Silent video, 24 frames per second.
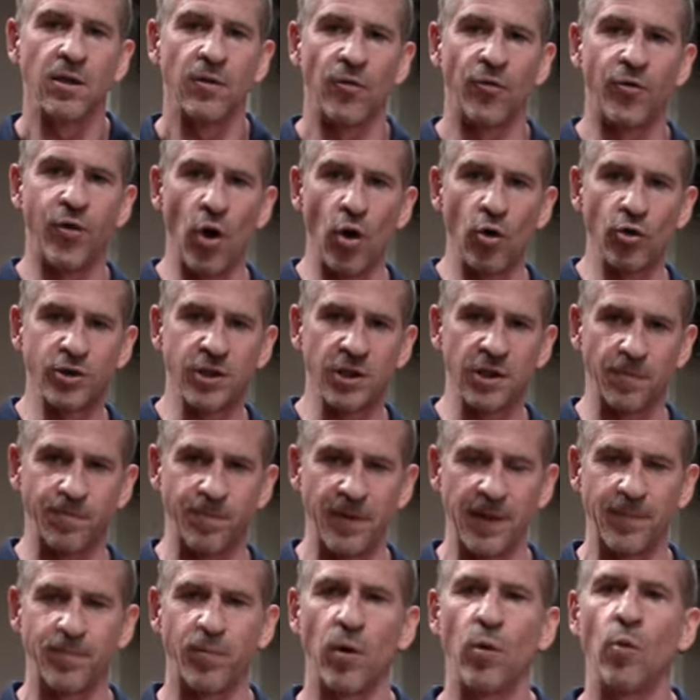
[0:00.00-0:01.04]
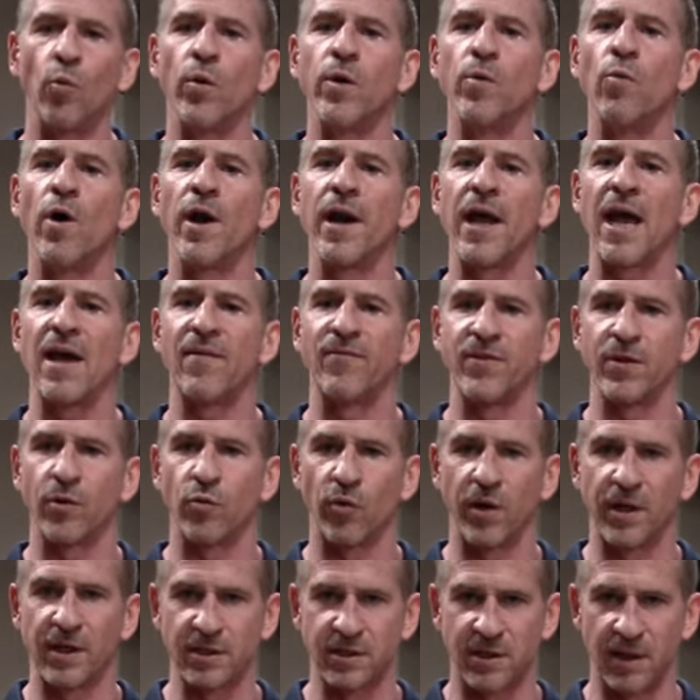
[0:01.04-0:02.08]
Those are the people we want to have the
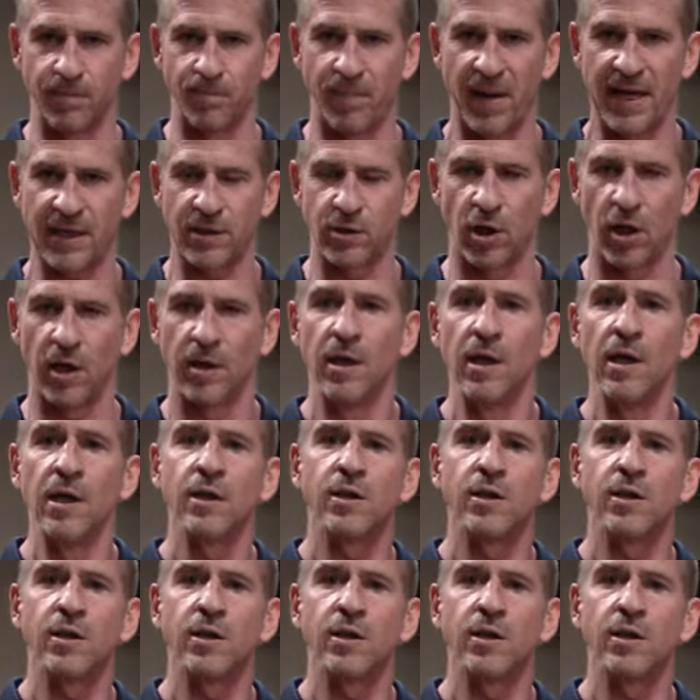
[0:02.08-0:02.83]
greatest impact on,